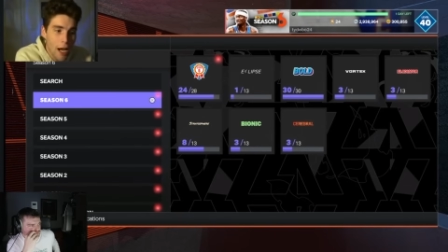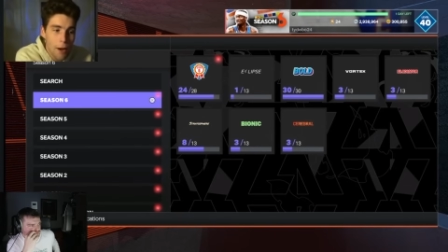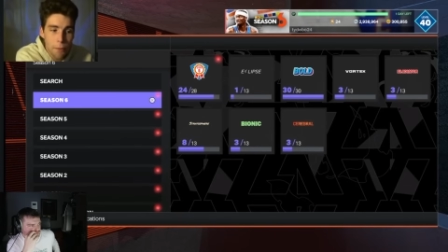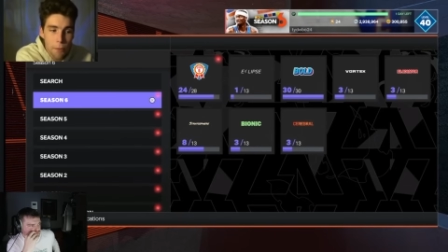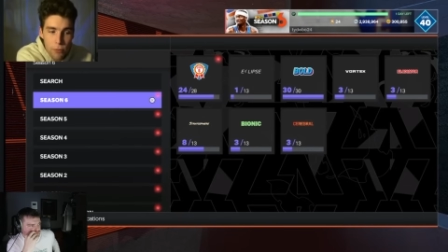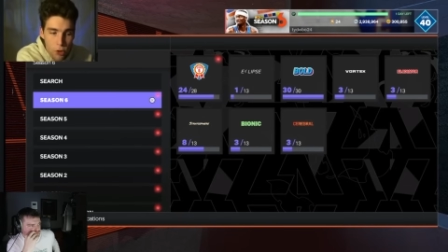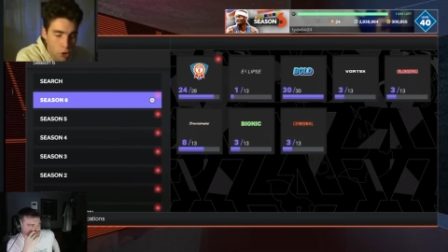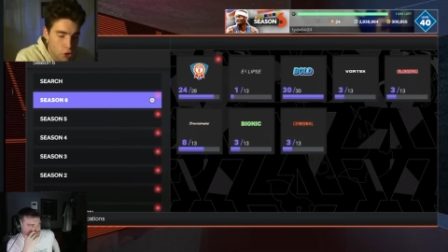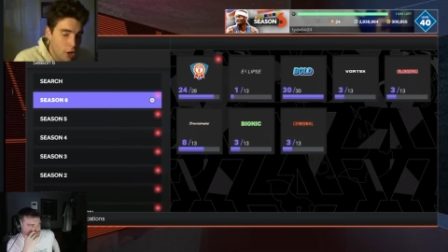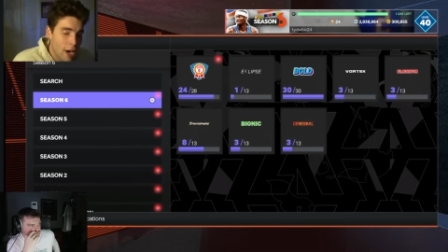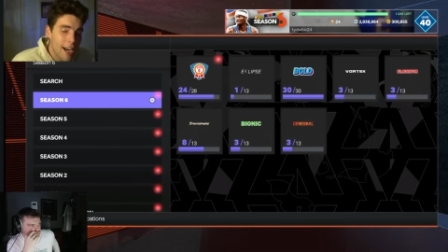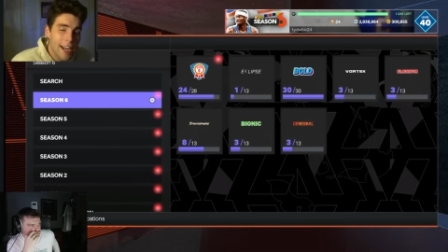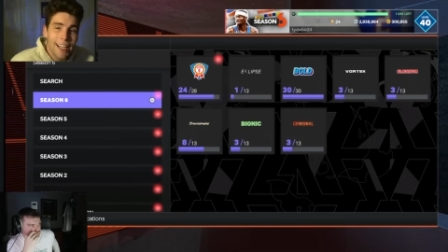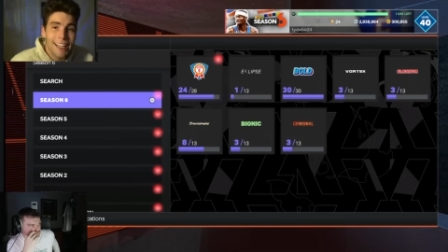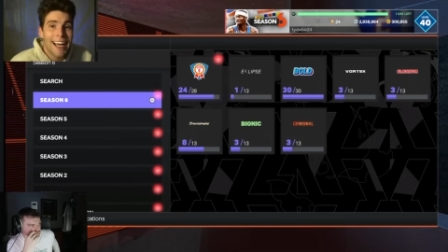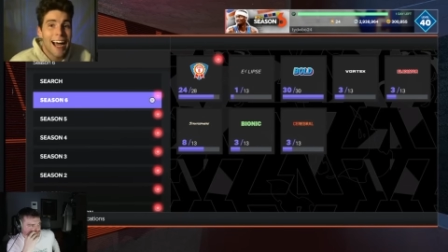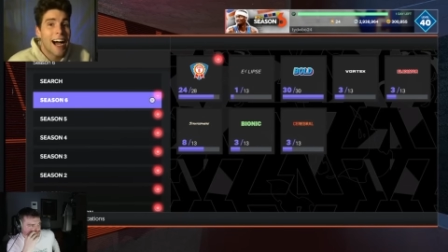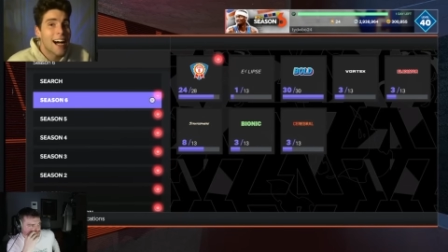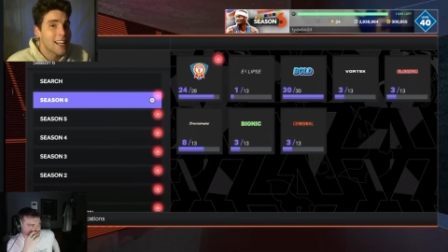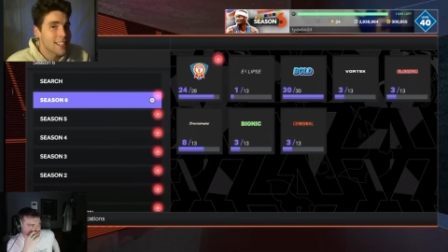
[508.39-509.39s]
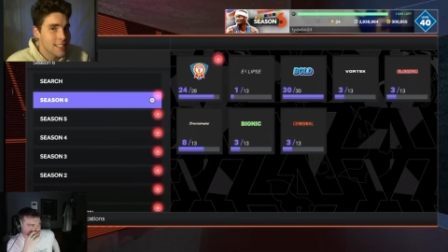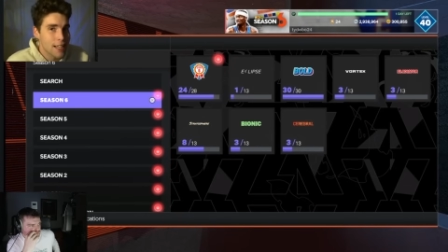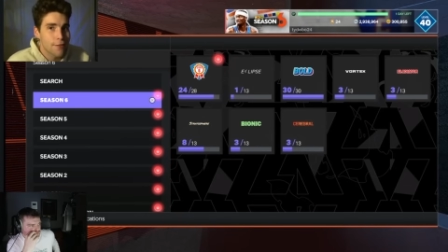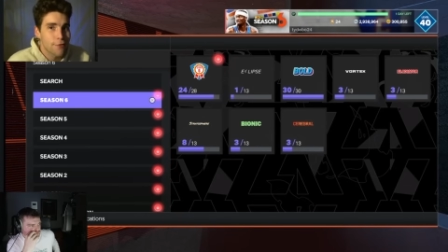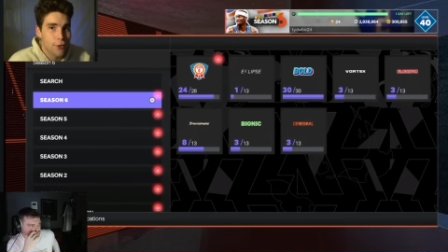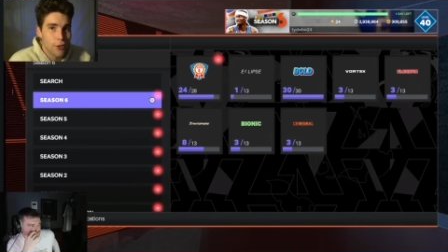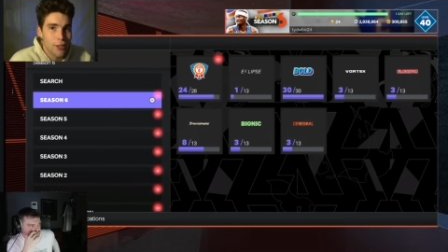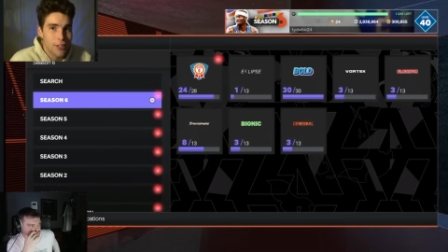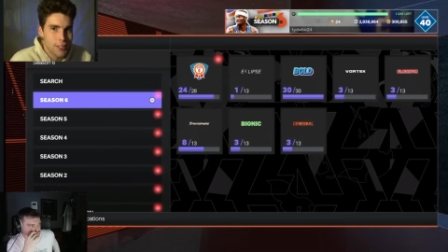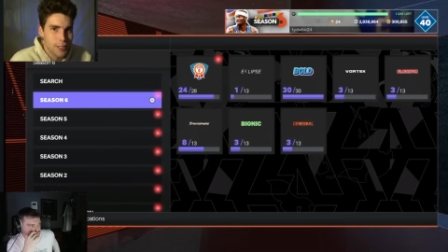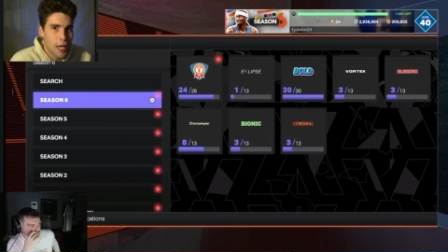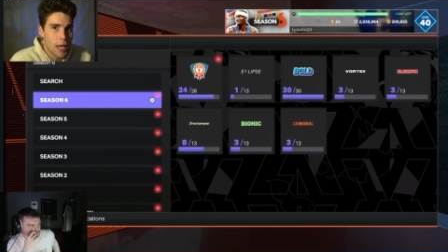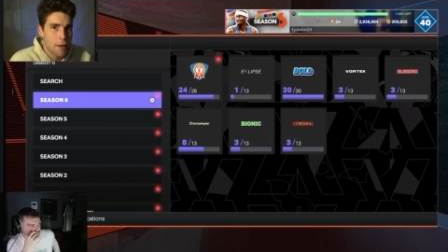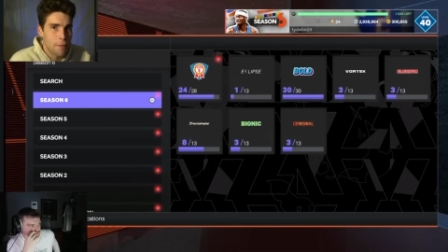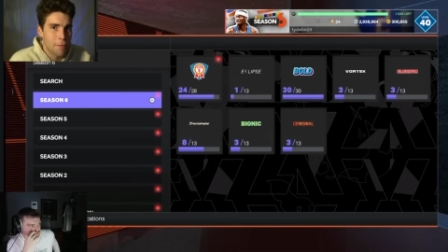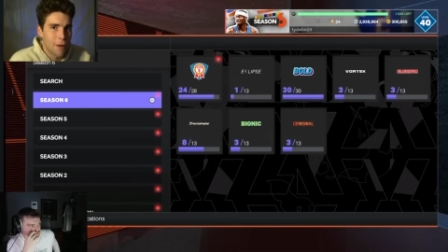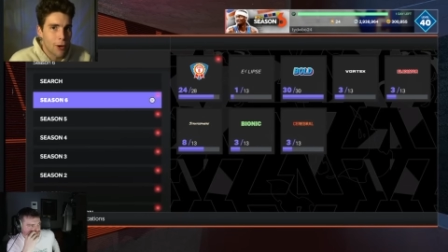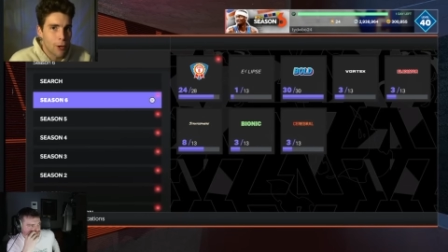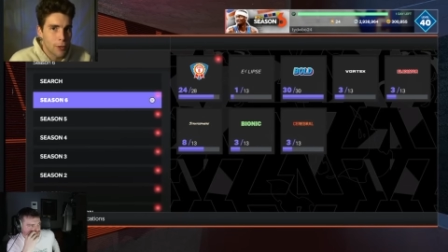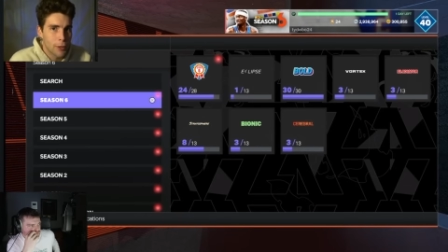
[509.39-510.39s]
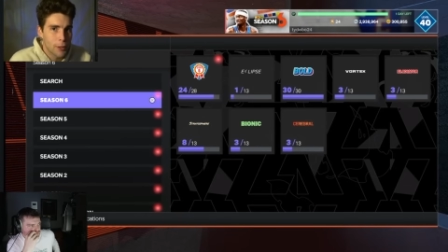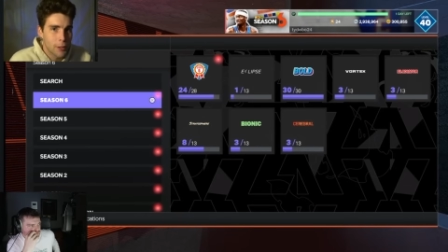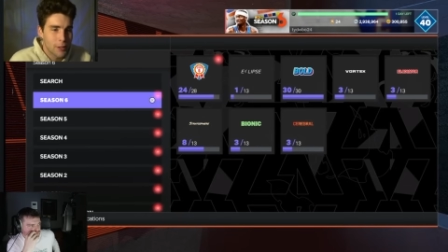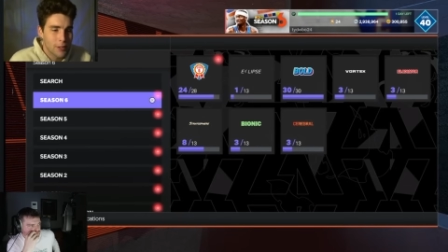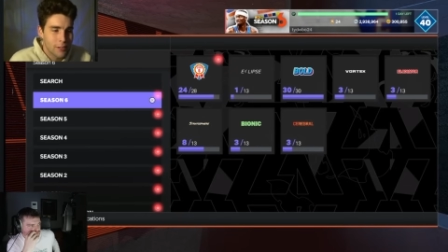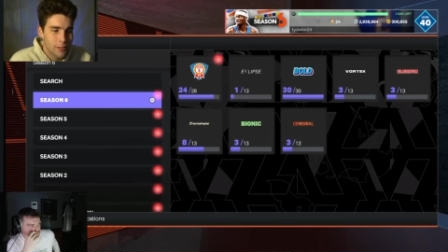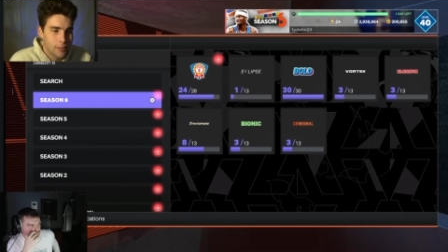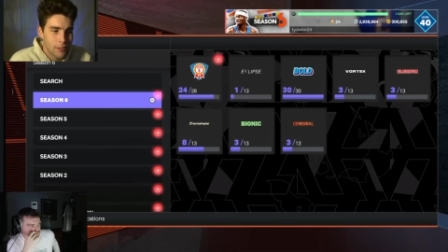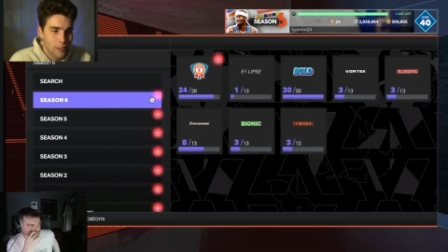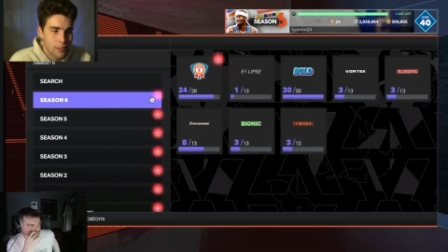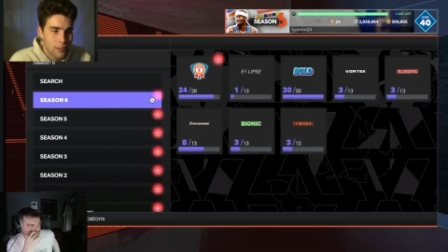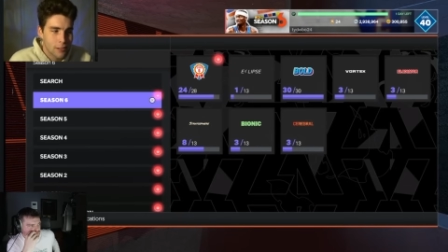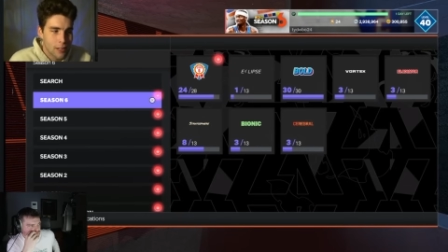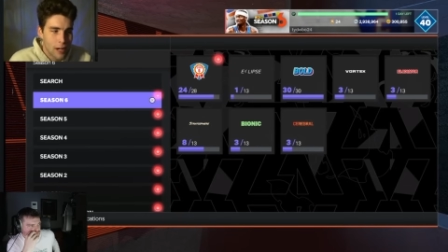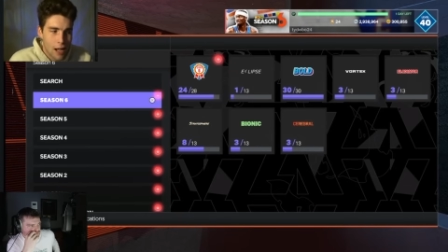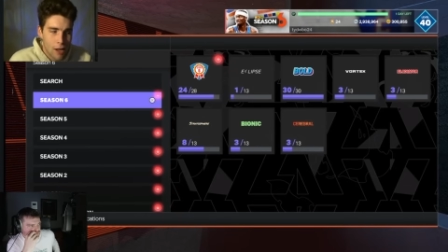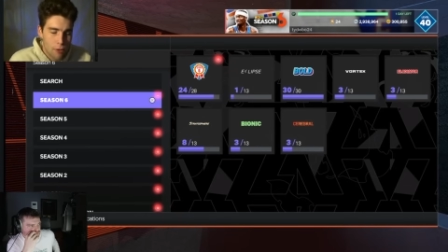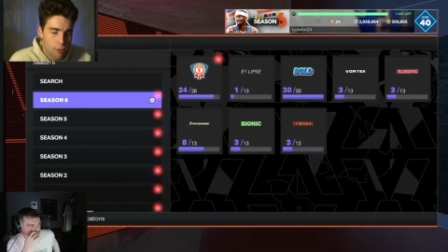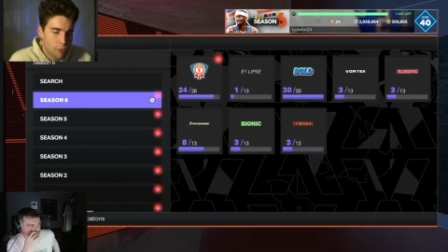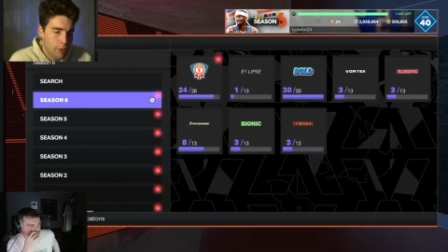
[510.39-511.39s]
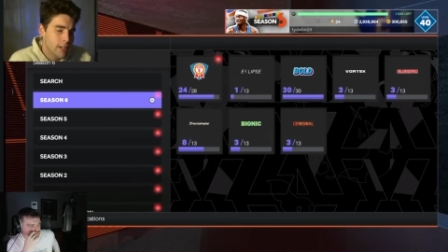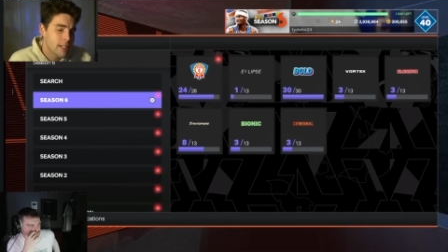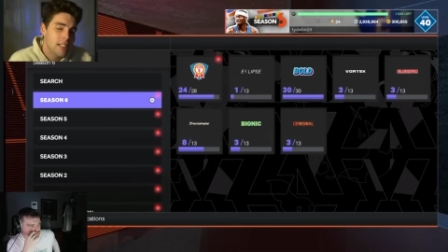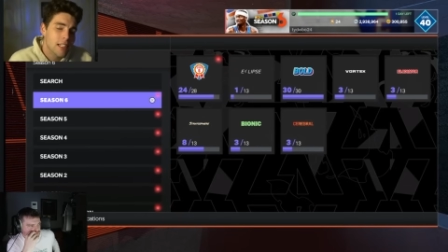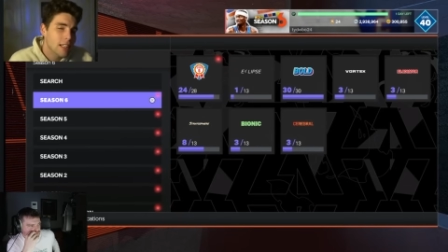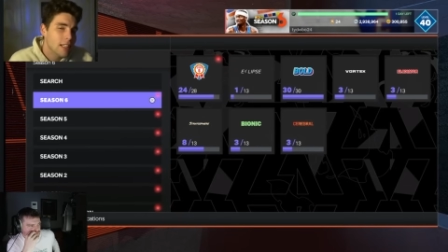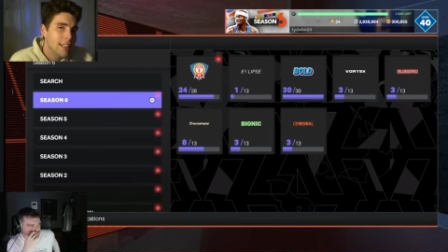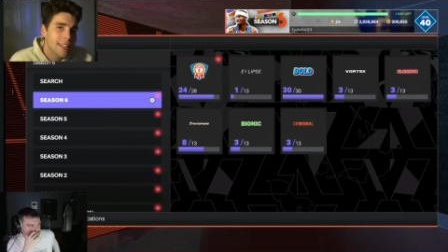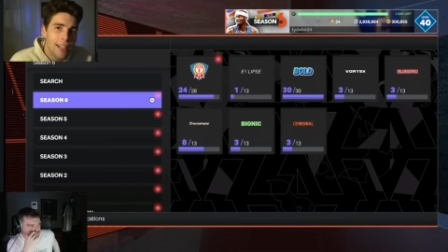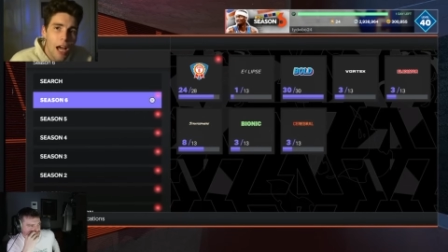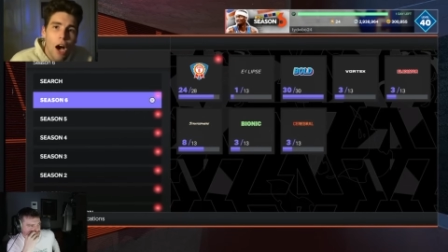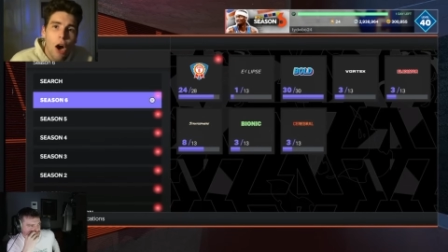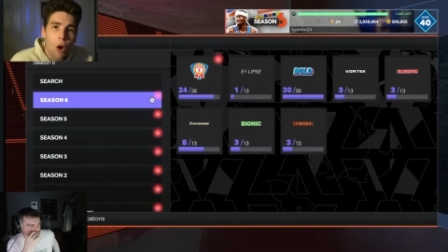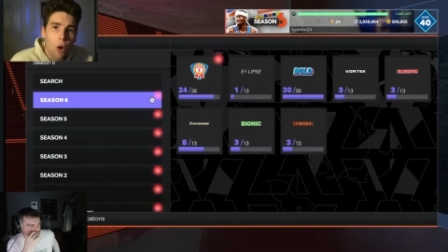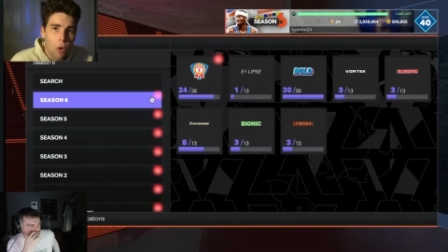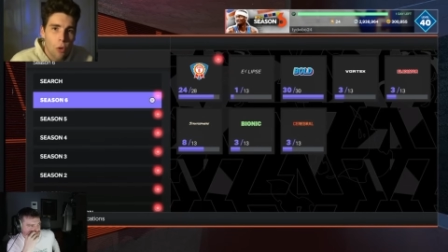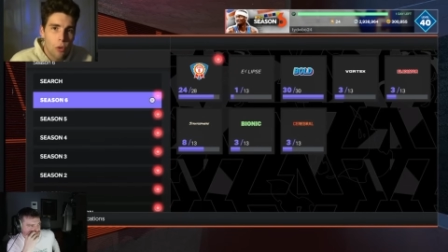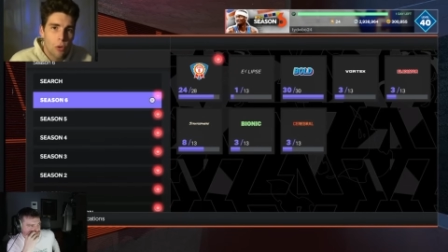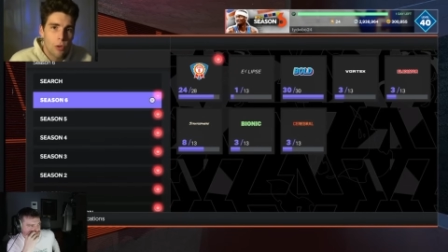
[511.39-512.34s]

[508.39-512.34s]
up creating content for this game mode? Recently, no.